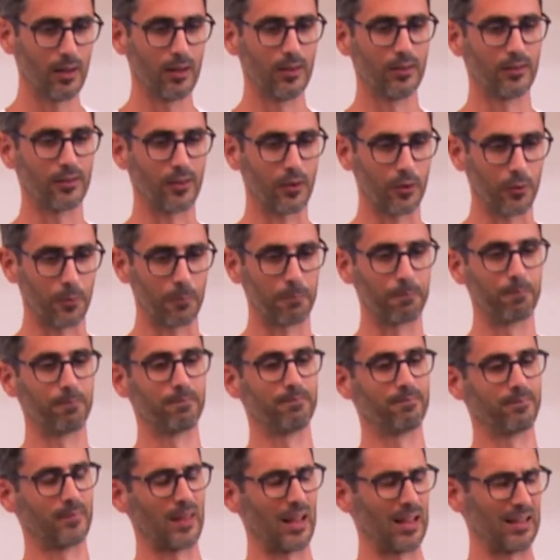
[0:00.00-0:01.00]
So
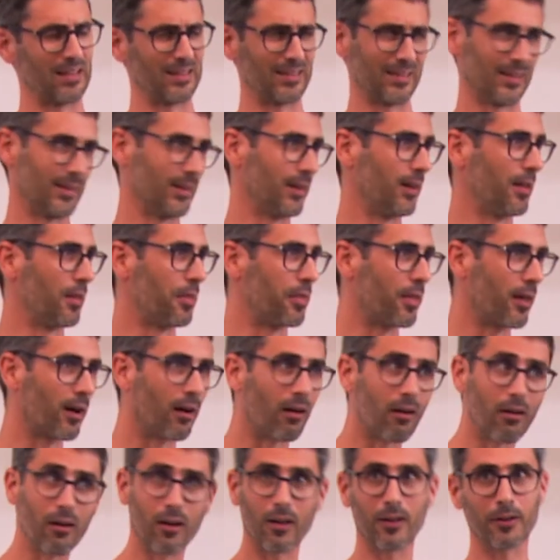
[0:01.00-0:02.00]
there
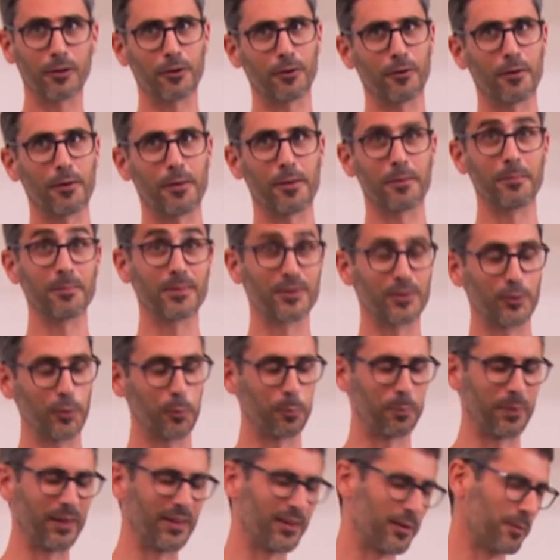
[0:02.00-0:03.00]
are algorithms to
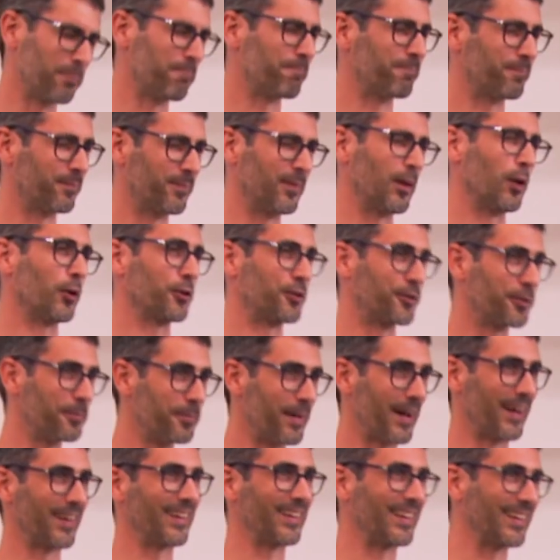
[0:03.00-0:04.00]
pick
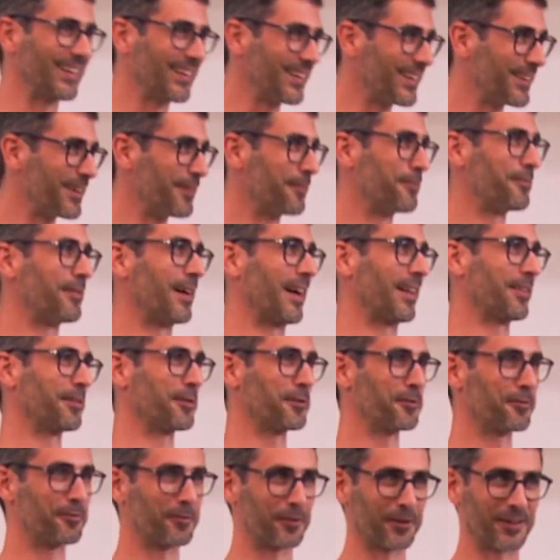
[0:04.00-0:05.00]
automatically a
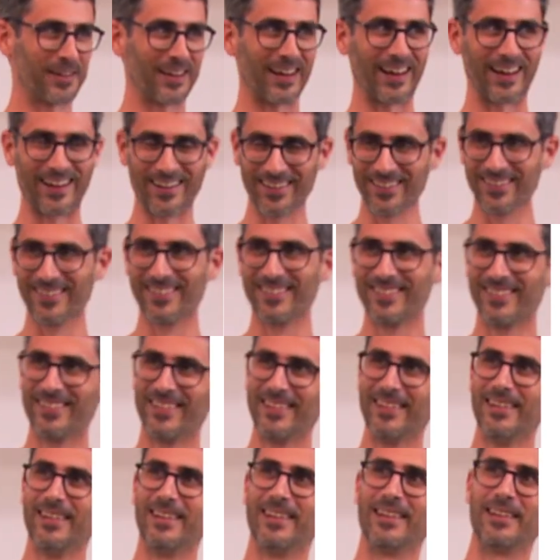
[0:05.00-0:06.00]
value for k
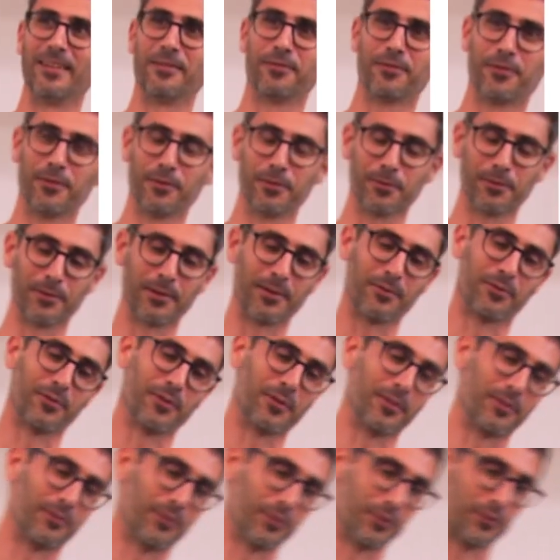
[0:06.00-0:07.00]
if
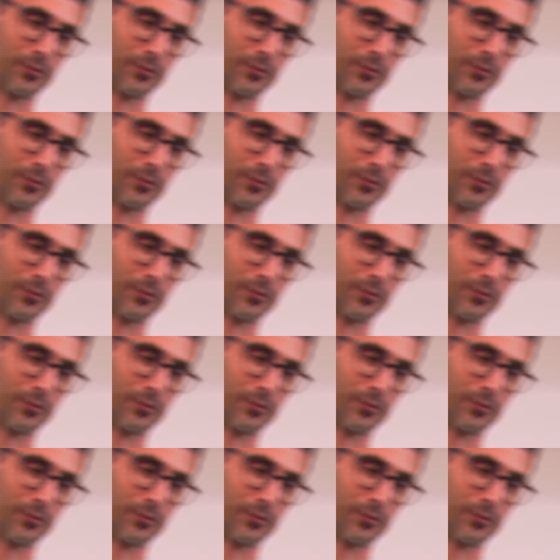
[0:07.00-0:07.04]
you